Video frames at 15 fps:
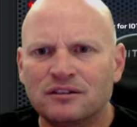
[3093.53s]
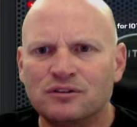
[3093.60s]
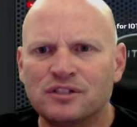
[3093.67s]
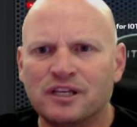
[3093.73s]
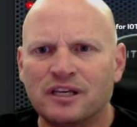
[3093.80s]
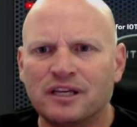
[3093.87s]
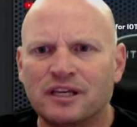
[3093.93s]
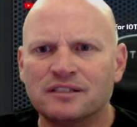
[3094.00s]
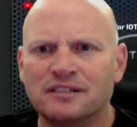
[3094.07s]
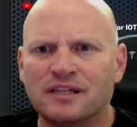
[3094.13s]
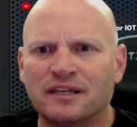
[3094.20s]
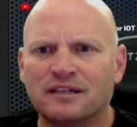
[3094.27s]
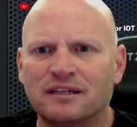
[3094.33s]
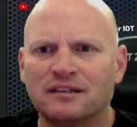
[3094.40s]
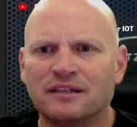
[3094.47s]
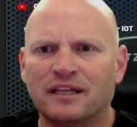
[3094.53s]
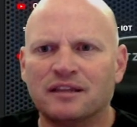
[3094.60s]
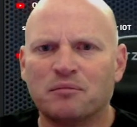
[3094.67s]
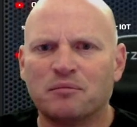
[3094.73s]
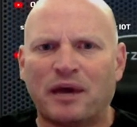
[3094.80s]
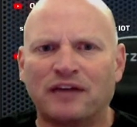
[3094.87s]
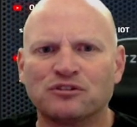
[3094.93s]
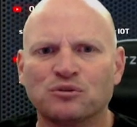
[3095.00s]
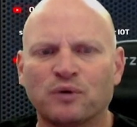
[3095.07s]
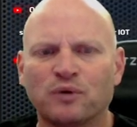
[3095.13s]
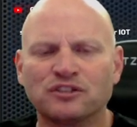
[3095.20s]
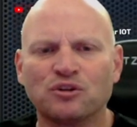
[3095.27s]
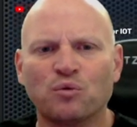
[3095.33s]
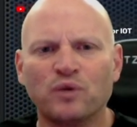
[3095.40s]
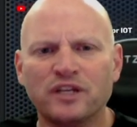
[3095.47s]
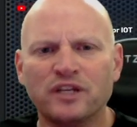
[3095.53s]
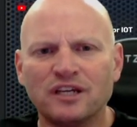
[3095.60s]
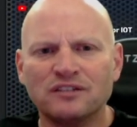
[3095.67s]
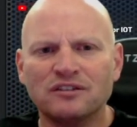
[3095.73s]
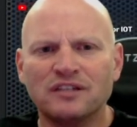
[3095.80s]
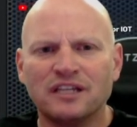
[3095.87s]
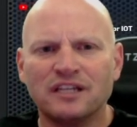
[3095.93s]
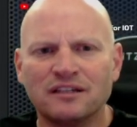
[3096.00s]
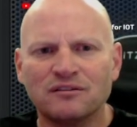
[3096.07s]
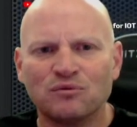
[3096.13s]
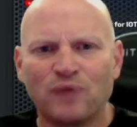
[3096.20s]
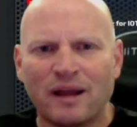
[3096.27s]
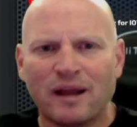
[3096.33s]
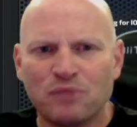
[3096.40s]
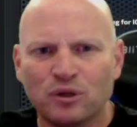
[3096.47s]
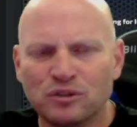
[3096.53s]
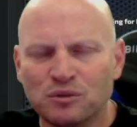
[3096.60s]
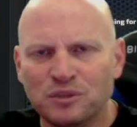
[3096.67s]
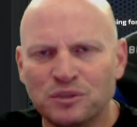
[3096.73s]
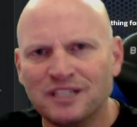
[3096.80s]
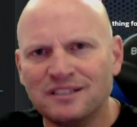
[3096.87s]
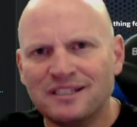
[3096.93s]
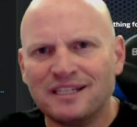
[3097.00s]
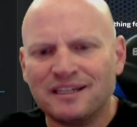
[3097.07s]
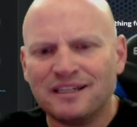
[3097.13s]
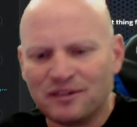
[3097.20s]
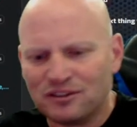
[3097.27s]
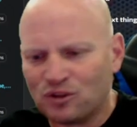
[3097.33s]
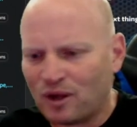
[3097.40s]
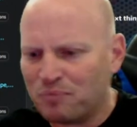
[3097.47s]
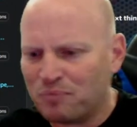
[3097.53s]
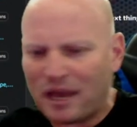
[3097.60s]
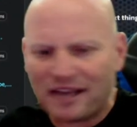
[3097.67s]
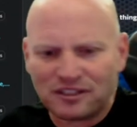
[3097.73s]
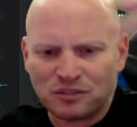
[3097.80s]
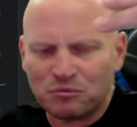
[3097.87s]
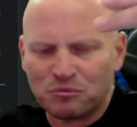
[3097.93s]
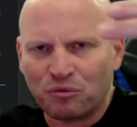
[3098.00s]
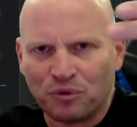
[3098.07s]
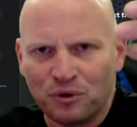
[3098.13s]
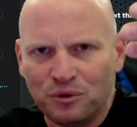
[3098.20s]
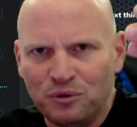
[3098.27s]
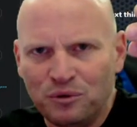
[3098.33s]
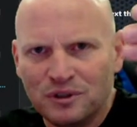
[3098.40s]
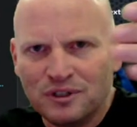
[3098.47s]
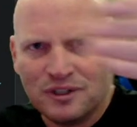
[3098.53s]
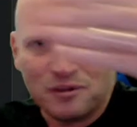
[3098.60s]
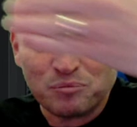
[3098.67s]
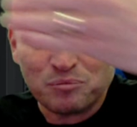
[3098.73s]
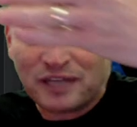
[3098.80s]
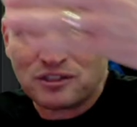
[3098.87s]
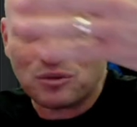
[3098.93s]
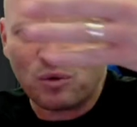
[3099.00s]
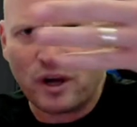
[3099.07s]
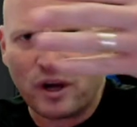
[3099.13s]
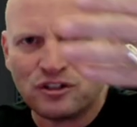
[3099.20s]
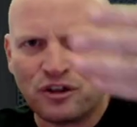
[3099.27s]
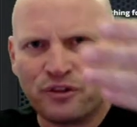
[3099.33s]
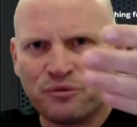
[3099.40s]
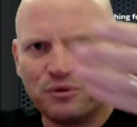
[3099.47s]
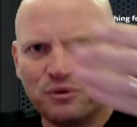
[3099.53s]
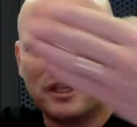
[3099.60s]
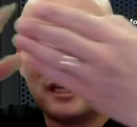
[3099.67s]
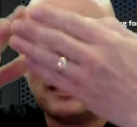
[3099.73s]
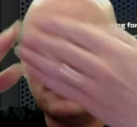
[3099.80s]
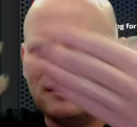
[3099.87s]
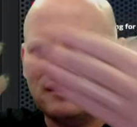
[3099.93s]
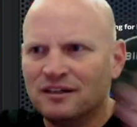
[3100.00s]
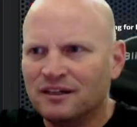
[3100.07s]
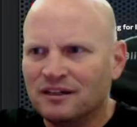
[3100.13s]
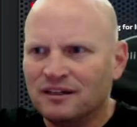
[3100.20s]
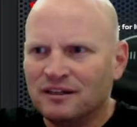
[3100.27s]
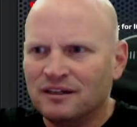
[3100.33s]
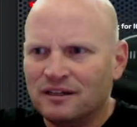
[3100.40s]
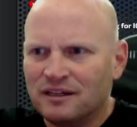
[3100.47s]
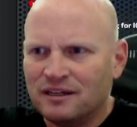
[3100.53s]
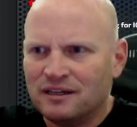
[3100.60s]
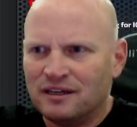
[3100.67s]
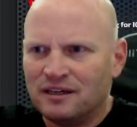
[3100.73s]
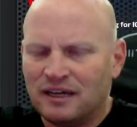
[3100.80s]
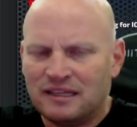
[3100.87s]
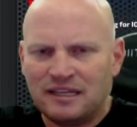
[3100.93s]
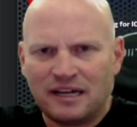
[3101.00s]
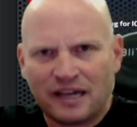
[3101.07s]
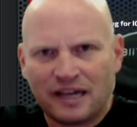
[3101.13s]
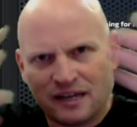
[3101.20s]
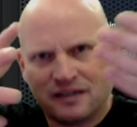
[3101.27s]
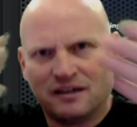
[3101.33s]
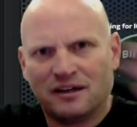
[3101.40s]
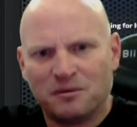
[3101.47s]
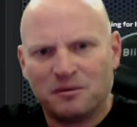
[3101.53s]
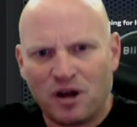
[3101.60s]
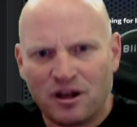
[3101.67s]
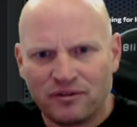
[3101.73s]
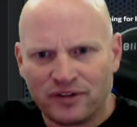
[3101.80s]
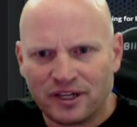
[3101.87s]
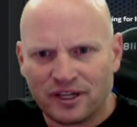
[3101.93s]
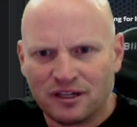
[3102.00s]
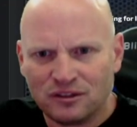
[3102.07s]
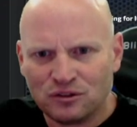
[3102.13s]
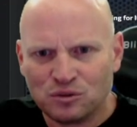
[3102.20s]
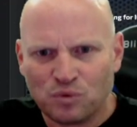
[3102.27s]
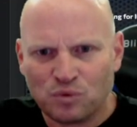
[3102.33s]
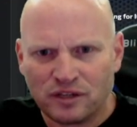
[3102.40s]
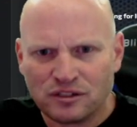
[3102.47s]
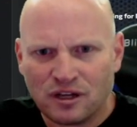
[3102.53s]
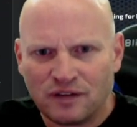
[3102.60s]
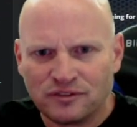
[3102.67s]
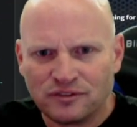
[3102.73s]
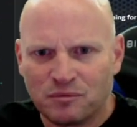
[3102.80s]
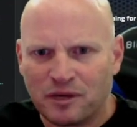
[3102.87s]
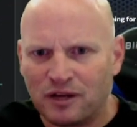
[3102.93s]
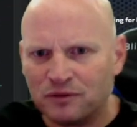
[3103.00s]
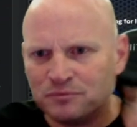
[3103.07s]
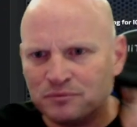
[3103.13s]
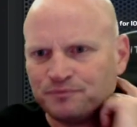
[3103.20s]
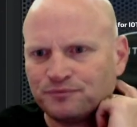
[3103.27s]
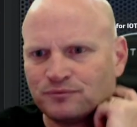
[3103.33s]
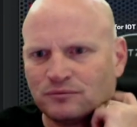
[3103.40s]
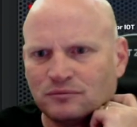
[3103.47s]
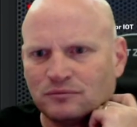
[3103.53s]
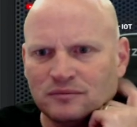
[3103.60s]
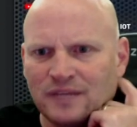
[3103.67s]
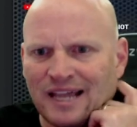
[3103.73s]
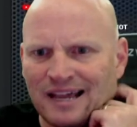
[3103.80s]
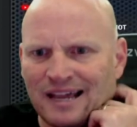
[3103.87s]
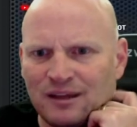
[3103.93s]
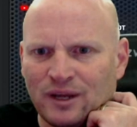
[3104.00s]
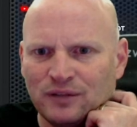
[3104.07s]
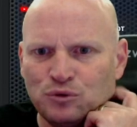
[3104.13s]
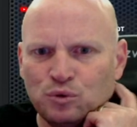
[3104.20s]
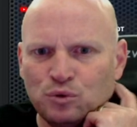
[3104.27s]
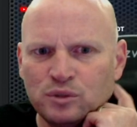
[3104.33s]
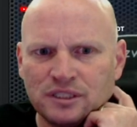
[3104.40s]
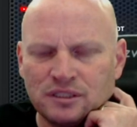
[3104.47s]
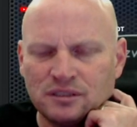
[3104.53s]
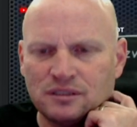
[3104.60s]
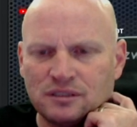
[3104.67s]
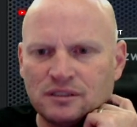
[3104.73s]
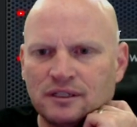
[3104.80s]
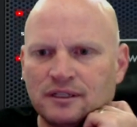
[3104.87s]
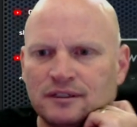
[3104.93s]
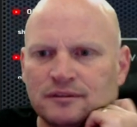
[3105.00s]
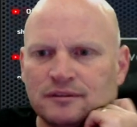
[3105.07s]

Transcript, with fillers: use the ends that let the pass through wires. So when you get to the end, Rambozo, when you get to the, so I pass them through, pass the wires all through the end, and then I got to cut them off. I got to cut those wires off somehow. How do I do this?